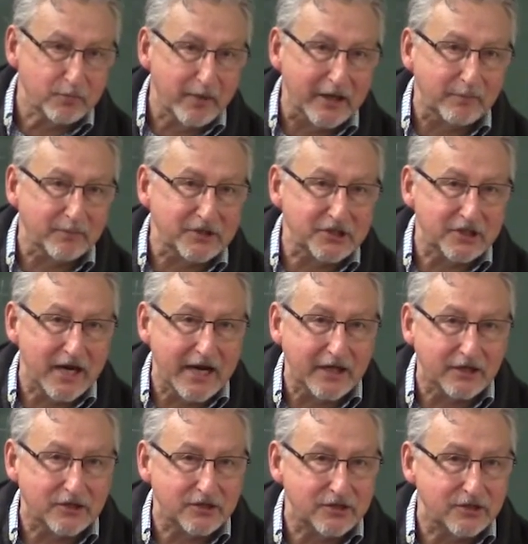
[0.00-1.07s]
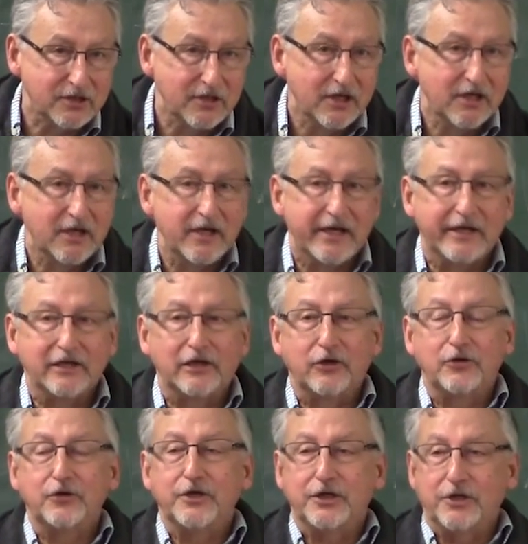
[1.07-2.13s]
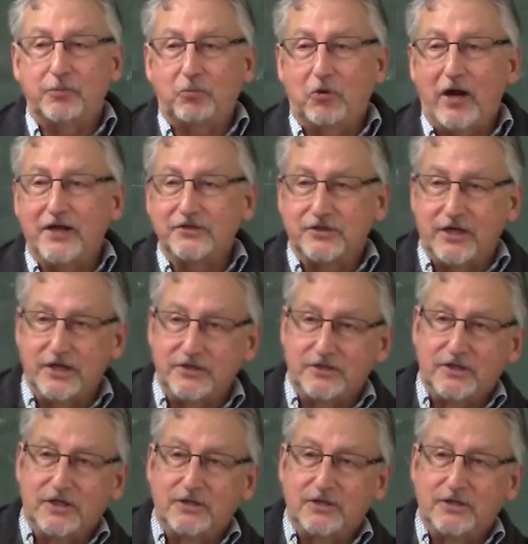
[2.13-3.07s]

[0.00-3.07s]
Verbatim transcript: make mistakes, and learn in the process.